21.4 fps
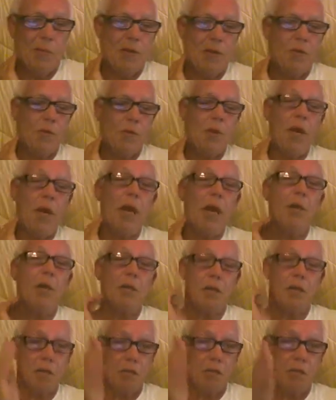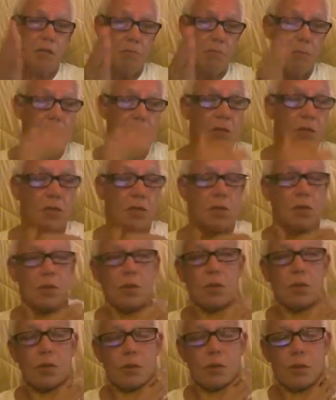money for now, is a
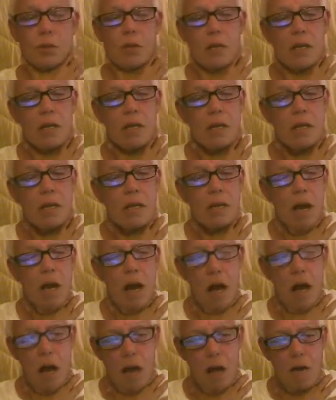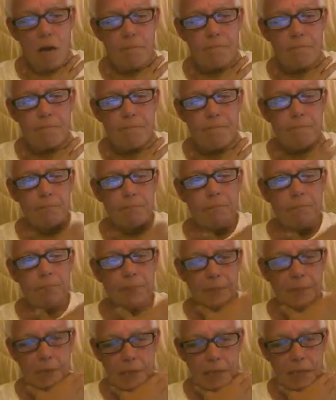juicer.
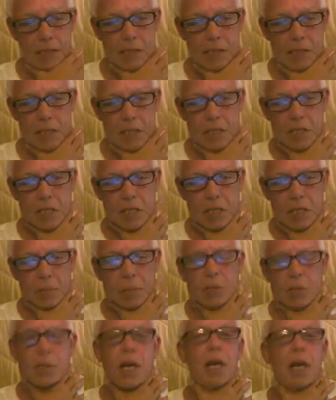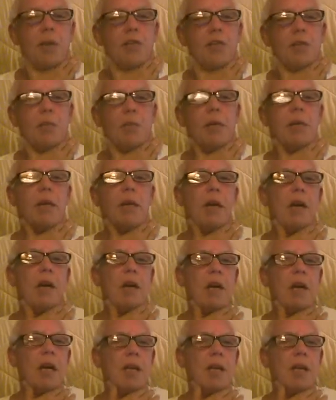Because I just had to put tires on my car,